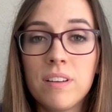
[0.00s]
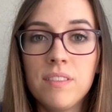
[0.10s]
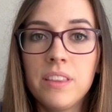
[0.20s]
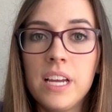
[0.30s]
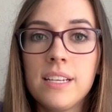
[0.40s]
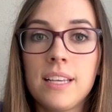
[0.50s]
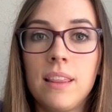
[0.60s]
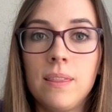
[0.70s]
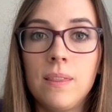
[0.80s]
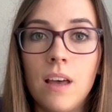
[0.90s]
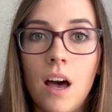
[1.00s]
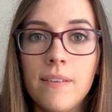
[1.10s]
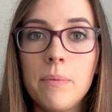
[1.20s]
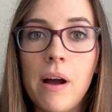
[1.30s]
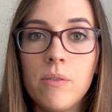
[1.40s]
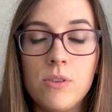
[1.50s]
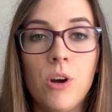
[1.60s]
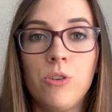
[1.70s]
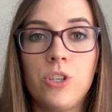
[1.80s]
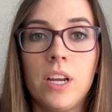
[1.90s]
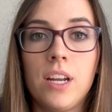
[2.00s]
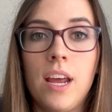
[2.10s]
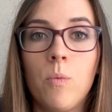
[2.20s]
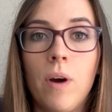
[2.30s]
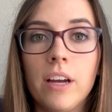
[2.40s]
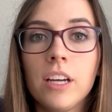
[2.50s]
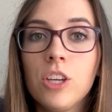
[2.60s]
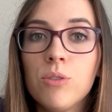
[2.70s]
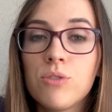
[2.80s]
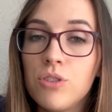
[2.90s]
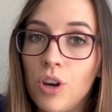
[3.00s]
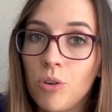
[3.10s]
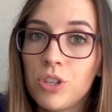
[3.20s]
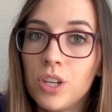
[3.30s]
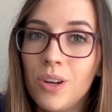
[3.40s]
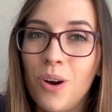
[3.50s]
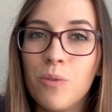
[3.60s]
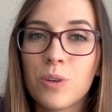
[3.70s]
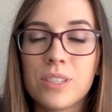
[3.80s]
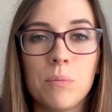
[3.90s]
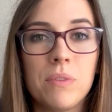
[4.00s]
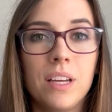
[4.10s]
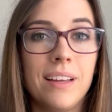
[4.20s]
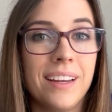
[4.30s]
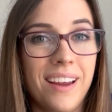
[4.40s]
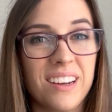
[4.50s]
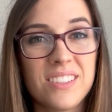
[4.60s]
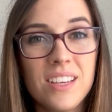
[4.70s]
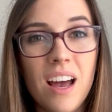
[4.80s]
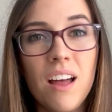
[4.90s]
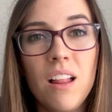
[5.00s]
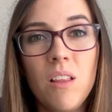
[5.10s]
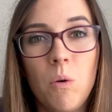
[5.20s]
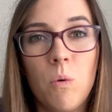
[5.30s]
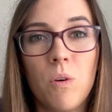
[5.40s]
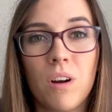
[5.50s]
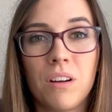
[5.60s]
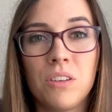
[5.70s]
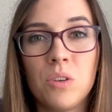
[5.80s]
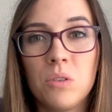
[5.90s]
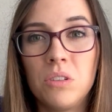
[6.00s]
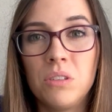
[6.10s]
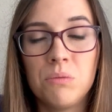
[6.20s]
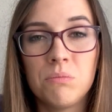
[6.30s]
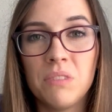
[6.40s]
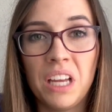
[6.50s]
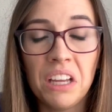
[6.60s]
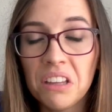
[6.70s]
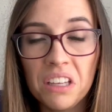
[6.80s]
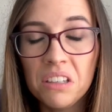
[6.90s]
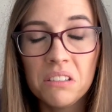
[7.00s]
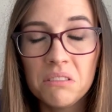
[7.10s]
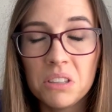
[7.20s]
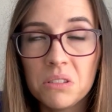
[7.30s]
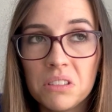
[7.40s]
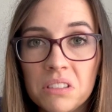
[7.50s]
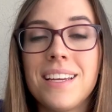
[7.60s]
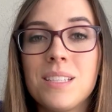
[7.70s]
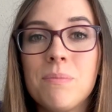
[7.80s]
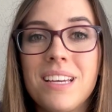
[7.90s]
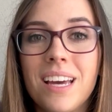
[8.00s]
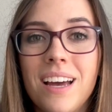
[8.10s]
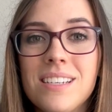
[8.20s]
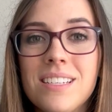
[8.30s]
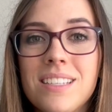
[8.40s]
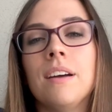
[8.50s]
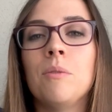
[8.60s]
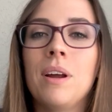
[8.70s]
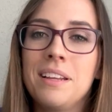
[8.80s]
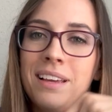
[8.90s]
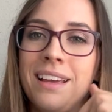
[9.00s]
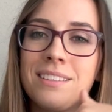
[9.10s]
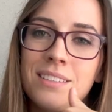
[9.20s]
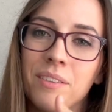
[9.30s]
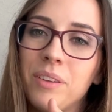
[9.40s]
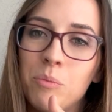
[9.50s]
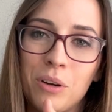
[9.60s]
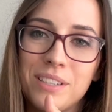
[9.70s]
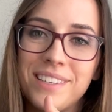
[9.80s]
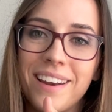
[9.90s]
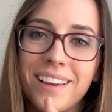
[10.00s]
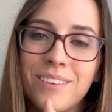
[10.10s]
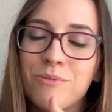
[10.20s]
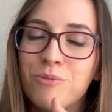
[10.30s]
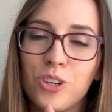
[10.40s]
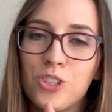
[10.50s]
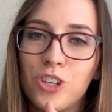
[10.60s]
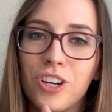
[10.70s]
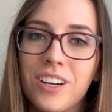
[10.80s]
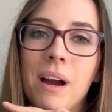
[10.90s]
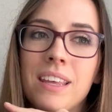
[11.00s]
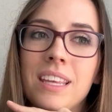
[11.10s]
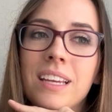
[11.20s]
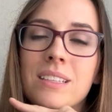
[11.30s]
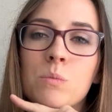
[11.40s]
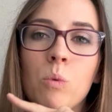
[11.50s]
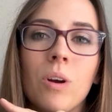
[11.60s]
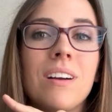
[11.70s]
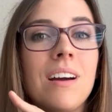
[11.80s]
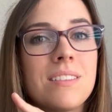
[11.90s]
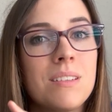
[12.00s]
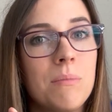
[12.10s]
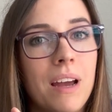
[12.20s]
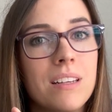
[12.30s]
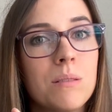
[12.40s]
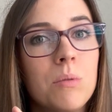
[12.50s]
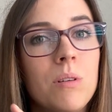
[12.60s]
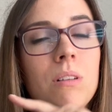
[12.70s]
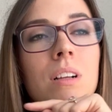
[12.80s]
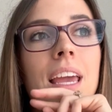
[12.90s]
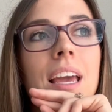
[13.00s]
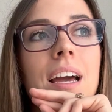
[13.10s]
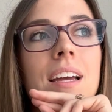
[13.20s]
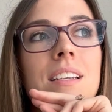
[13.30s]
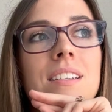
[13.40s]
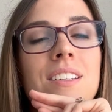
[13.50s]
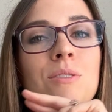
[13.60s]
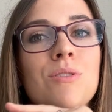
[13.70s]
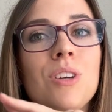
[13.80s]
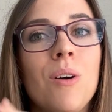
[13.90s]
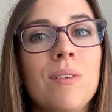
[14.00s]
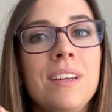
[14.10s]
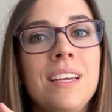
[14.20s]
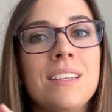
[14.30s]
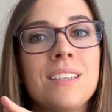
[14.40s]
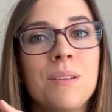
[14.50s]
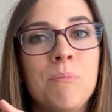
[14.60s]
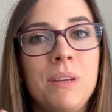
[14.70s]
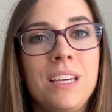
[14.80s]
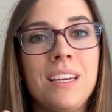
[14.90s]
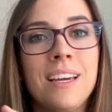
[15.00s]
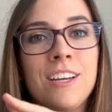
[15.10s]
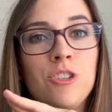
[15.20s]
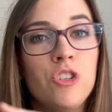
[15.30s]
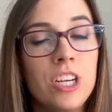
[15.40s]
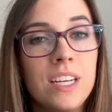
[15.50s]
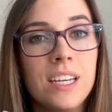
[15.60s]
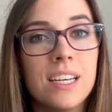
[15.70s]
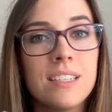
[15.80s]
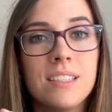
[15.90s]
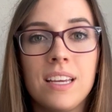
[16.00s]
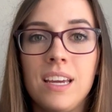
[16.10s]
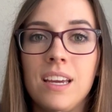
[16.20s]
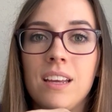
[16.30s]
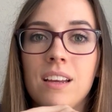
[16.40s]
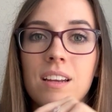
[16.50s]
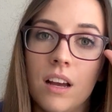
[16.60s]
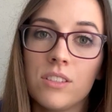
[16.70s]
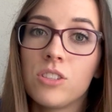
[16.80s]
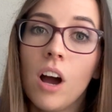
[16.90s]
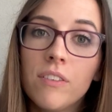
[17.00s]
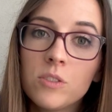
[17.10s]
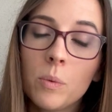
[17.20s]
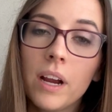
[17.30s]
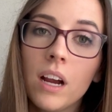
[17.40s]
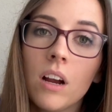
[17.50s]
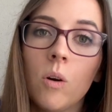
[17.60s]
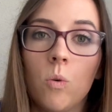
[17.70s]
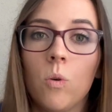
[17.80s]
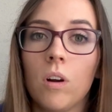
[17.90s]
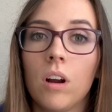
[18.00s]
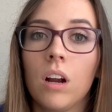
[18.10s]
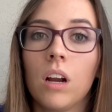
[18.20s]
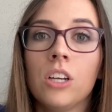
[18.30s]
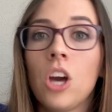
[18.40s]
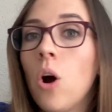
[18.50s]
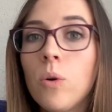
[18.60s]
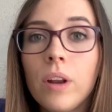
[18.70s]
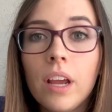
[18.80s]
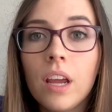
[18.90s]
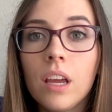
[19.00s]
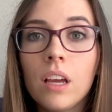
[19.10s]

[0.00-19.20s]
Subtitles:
of the things I love about Notion and why I use Notion over something like Excel or Google, anything Google, is because one, it's definitely more aesthetic for sure. I think it's more customizable, and you don't need to be a genius in software or coding